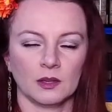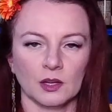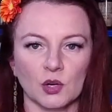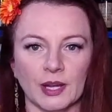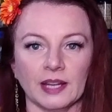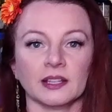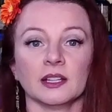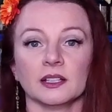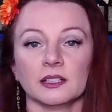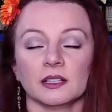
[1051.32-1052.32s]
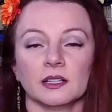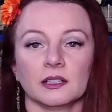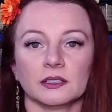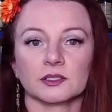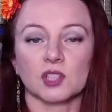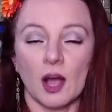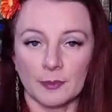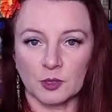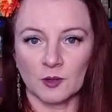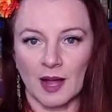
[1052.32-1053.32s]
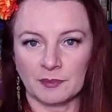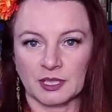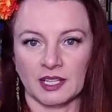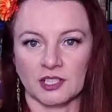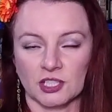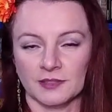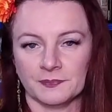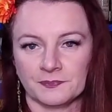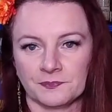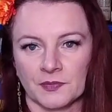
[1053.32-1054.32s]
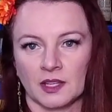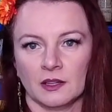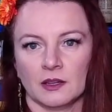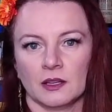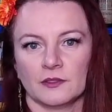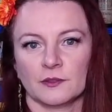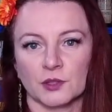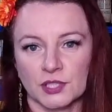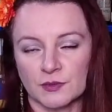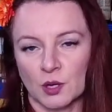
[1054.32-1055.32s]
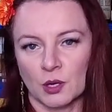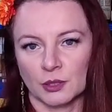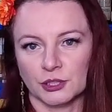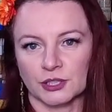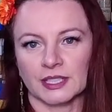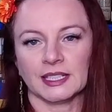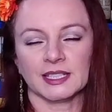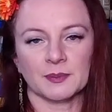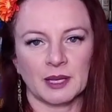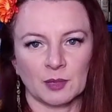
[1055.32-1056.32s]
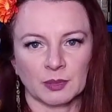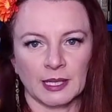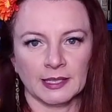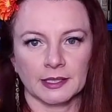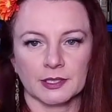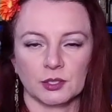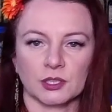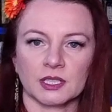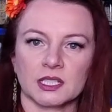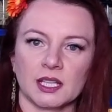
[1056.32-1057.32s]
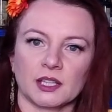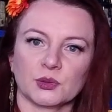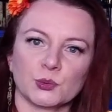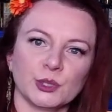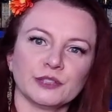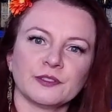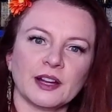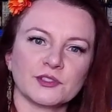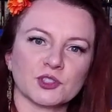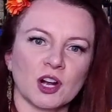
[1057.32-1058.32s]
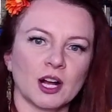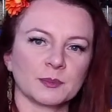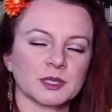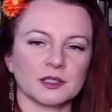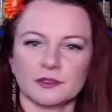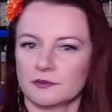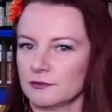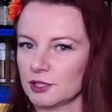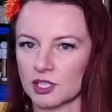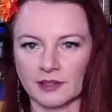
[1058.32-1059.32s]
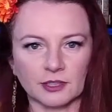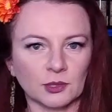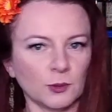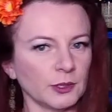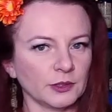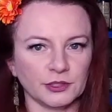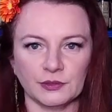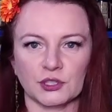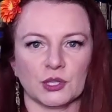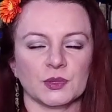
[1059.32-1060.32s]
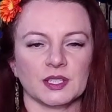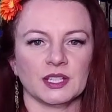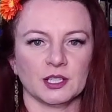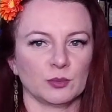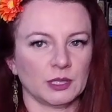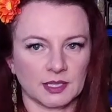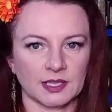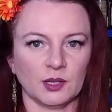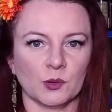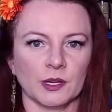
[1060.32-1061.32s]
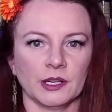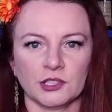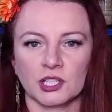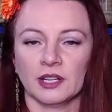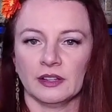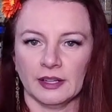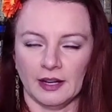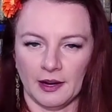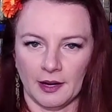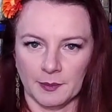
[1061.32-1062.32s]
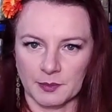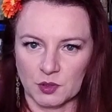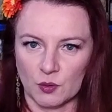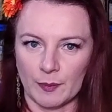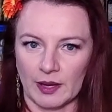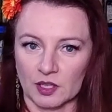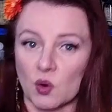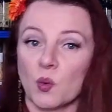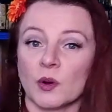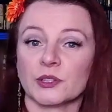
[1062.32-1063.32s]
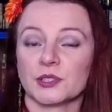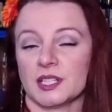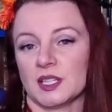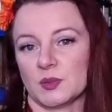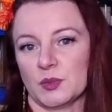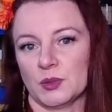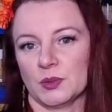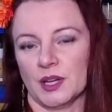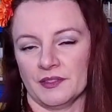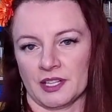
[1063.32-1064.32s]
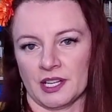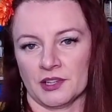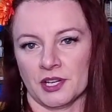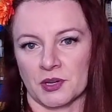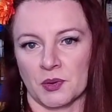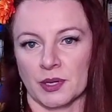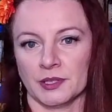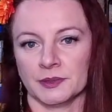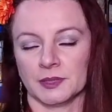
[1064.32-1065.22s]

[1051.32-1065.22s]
Okay, topical application. First of all, you're going to need to make a blend. So you're going to take 3 to 5 drops of whichever oil you've chosen here, but let's say orange, to about a 1/4 teaspoon of a carrier oil.